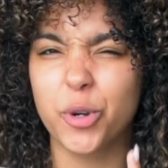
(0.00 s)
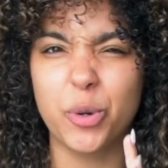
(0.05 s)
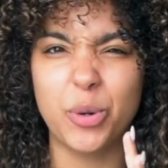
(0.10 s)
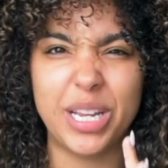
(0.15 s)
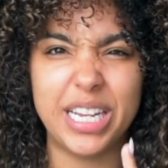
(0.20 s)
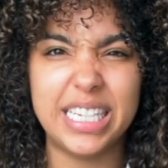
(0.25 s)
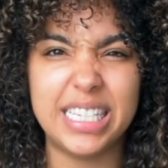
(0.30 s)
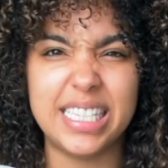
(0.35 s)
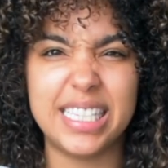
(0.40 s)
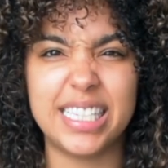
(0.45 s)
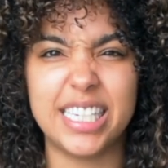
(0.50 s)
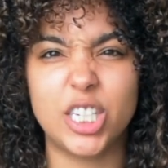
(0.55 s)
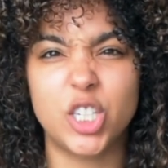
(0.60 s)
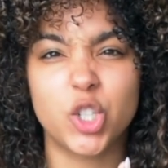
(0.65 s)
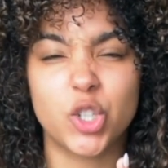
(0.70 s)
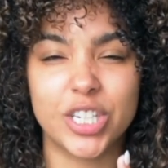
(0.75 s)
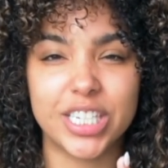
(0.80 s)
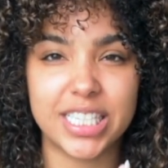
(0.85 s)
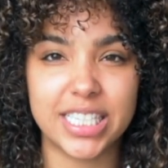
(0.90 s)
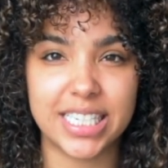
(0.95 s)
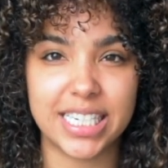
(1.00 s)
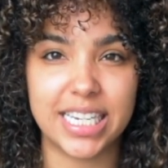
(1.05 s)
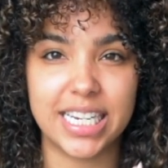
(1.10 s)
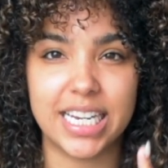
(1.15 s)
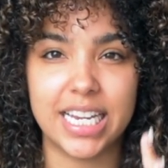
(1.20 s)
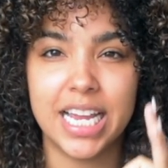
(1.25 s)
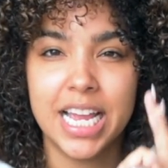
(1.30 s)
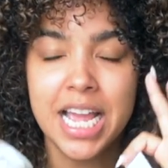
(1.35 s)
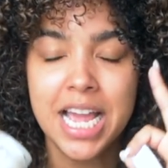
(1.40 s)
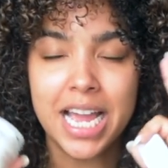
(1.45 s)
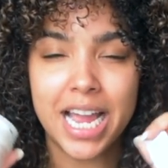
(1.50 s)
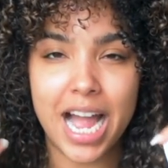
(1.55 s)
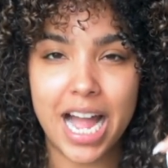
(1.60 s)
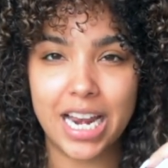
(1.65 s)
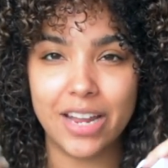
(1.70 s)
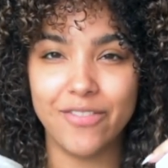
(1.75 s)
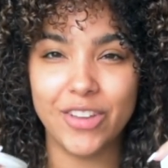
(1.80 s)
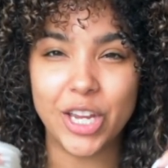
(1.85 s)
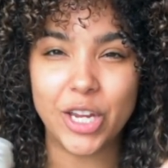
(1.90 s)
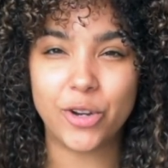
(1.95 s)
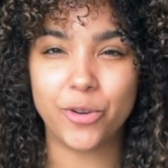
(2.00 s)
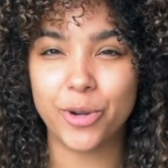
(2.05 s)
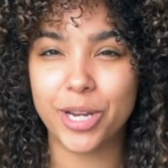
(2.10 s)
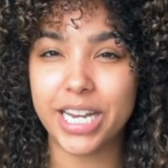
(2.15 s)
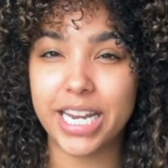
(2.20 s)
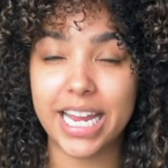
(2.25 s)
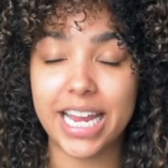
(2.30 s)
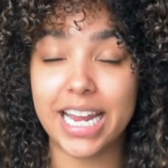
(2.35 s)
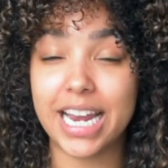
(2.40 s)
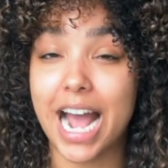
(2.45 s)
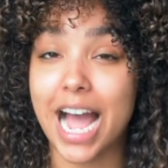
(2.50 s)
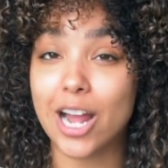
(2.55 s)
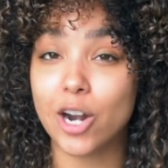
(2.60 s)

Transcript: fruity, citrusy kind of ingredient.